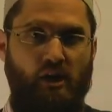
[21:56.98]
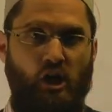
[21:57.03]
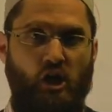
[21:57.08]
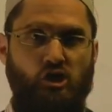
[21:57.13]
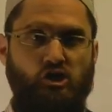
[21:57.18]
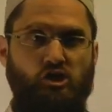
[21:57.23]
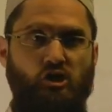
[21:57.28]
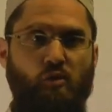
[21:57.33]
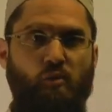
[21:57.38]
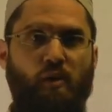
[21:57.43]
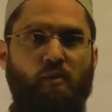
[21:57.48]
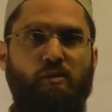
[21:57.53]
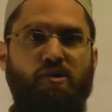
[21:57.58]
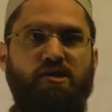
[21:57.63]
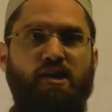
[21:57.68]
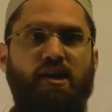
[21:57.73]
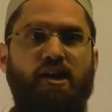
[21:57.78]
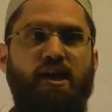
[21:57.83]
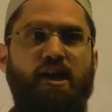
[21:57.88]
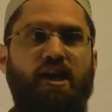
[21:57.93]
So when we
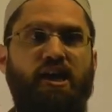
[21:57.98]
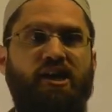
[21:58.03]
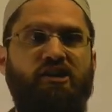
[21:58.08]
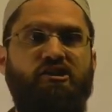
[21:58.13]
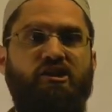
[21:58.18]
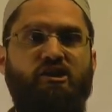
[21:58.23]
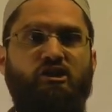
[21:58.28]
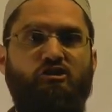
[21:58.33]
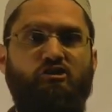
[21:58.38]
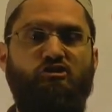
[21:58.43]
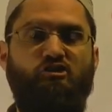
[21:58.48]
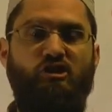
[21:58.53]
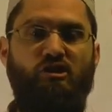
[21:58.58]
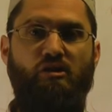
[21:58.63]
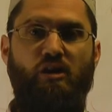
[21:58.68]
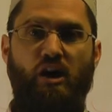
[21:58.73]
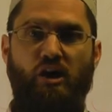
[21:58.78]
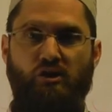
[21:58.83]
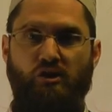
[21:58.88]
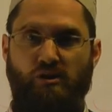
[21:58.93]
say Ihdina
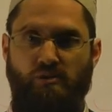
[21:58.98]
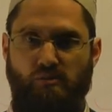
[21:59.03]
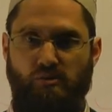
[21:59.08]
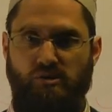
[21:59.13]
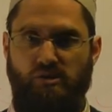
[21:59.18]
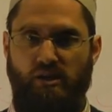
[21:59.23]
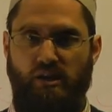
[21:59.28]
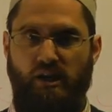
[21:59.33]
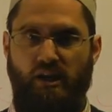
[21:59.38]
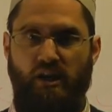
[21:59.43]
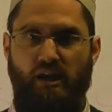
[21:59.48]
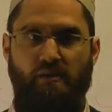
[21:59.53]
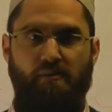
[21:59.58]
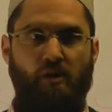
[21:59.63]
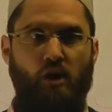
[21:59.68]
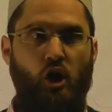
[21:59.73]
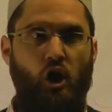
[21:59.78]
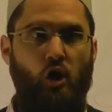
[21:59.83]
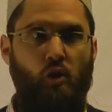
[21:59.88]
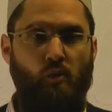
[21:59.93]
sirat al-mustaqim,
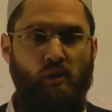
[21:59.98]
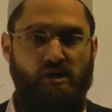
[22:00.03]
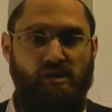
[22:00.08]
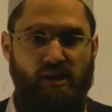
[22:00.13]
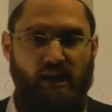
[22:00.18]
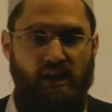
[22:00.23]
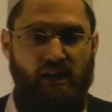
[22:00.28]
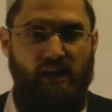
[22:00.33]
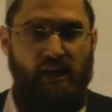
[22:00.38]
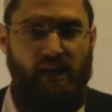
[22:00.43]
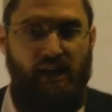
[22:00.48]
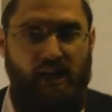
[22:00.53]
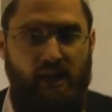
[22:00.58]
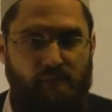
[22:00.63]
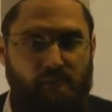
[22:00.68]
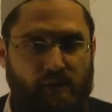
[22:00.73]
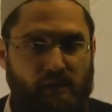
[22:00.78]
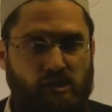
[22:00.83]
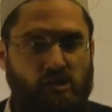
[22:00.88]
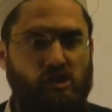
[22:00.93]
we're saying lead
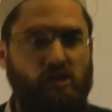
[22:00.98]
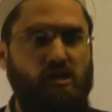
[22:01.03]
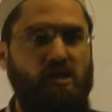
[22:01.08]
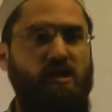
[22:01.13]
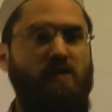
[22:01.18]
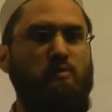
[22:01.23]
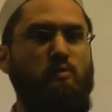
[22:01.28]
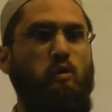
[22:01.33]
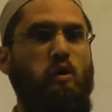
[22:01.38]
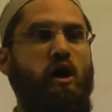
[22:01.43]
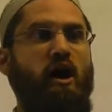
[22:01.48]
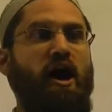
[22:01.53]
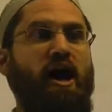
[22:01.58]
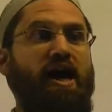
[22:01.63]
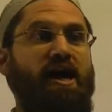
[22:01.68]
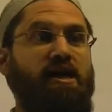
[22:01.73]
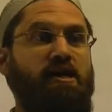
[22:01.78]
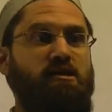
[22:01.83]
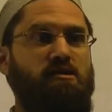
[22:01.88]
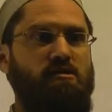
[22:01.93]
me to the
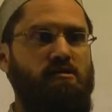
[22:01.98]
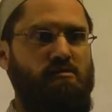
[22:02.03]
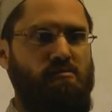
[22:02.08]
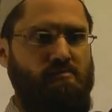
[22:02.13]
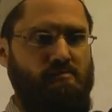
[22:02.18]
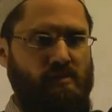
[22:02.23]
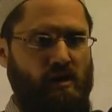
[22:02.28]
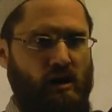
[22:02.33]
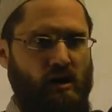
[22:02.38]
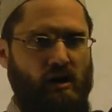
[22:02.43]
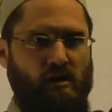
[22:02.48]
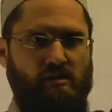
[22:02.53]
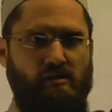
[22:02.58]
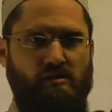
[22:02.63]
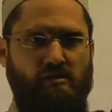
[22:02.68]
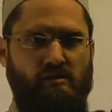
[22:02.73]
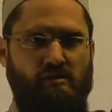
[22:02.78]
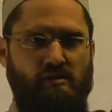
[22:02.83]
wide path.